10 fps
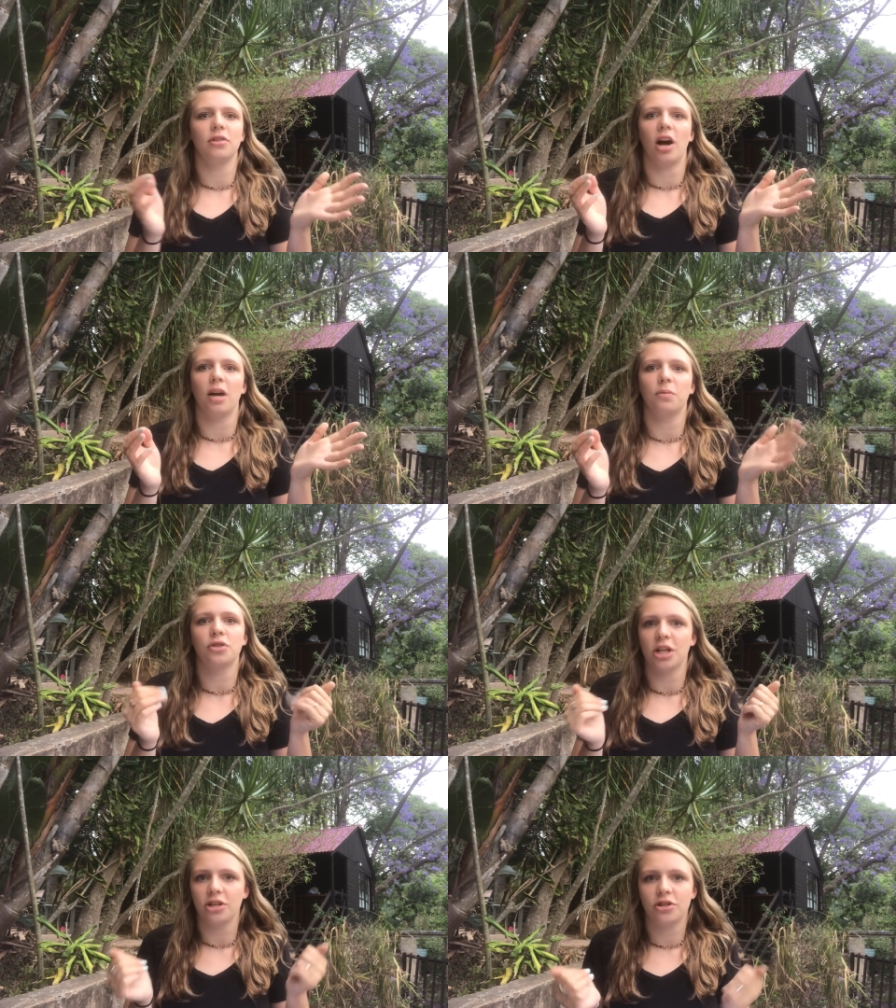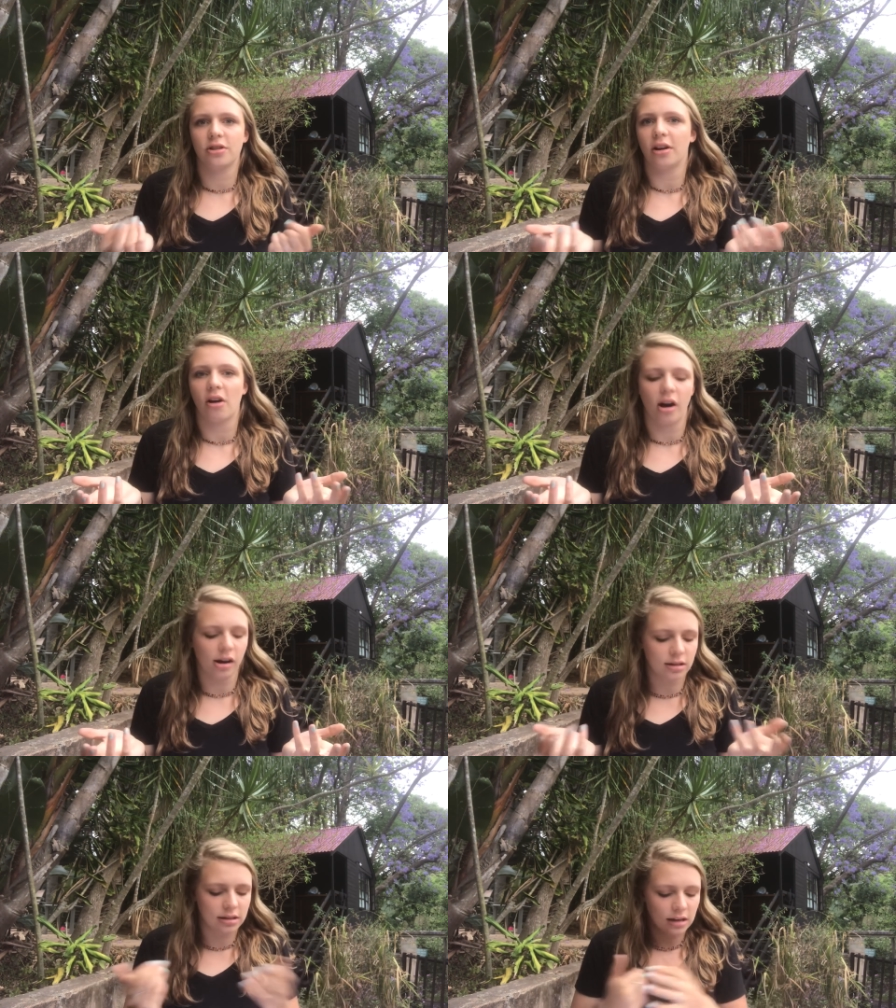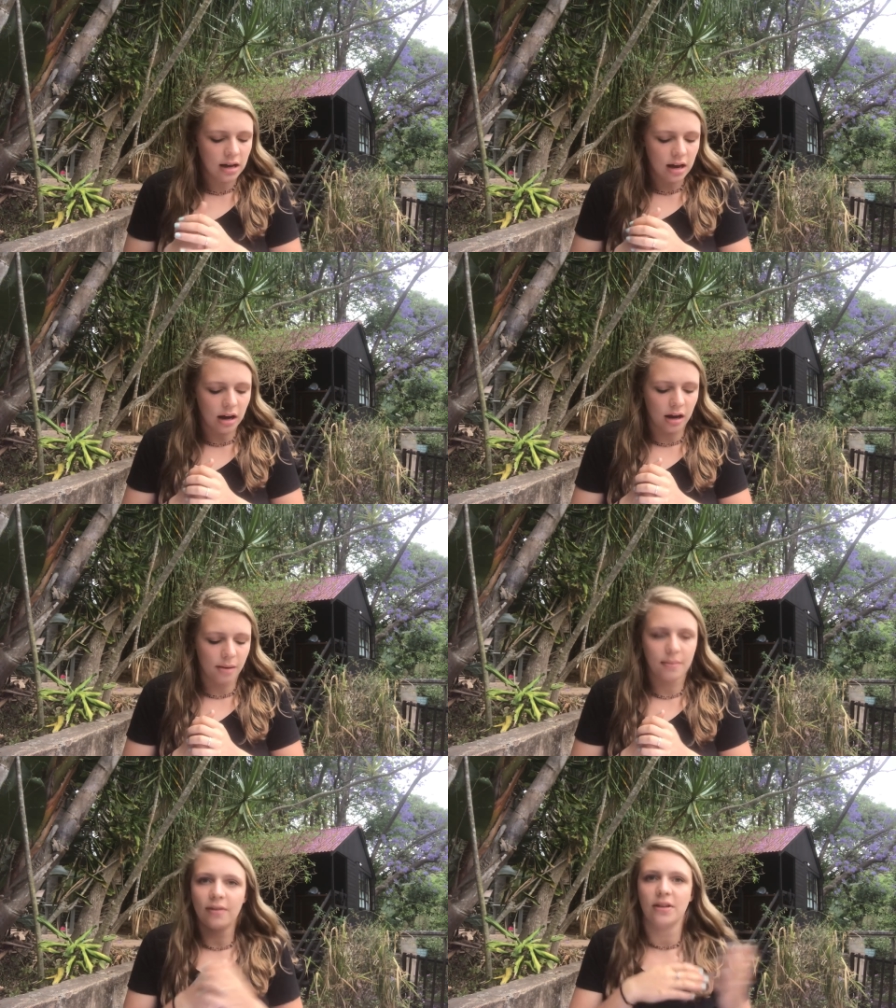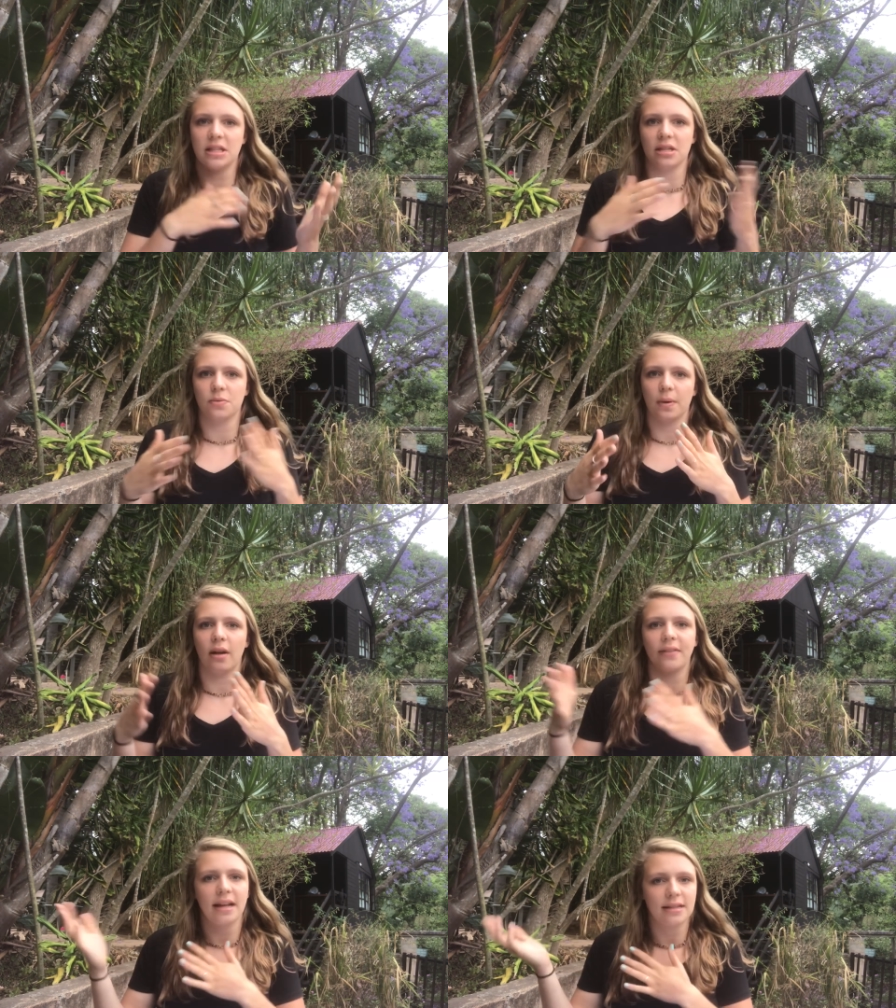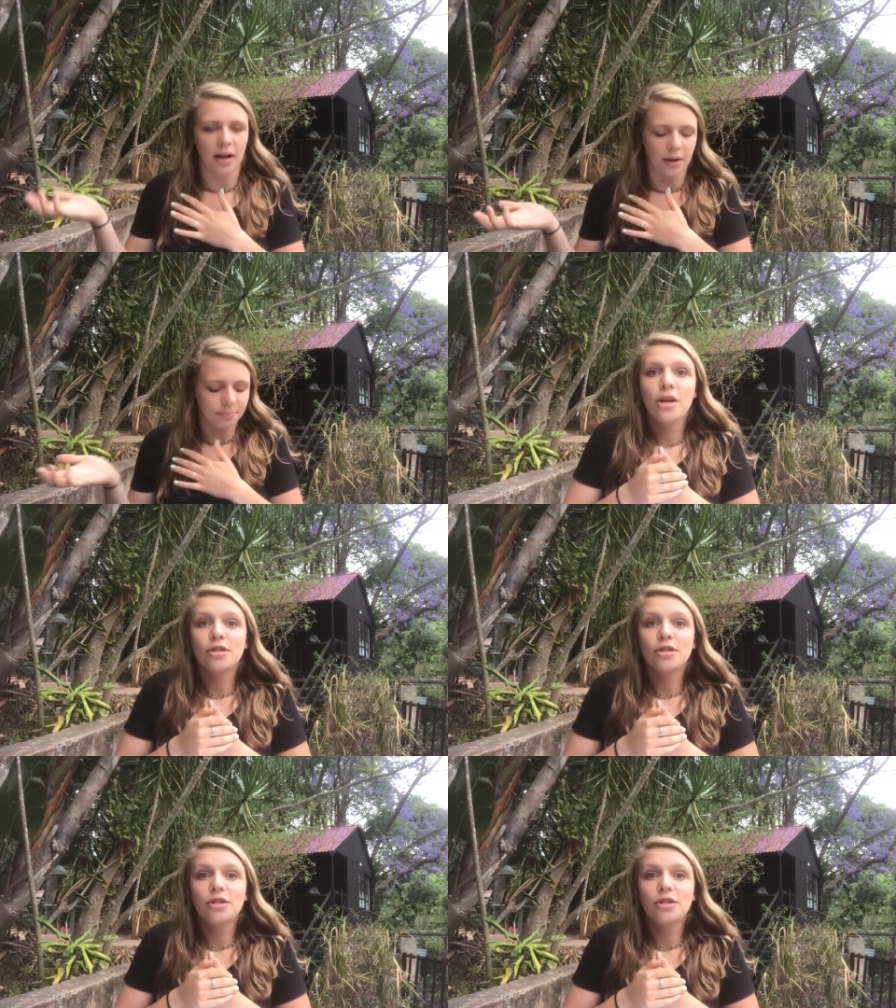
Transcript: God will change their hearts um, if it's His will at that time.